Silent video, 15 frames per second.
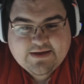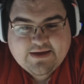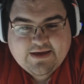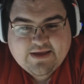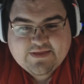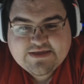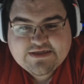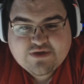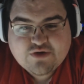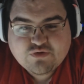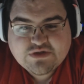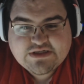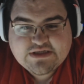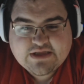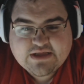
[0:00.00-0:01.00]
he at least
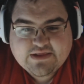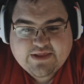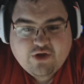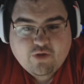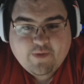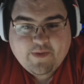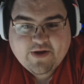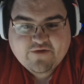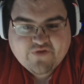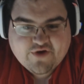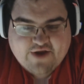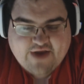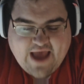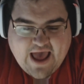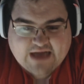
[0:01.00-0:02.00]
knows a little bit of their
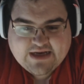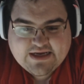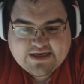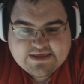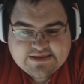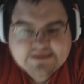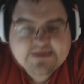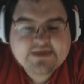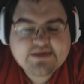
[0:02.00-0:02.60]
tactics.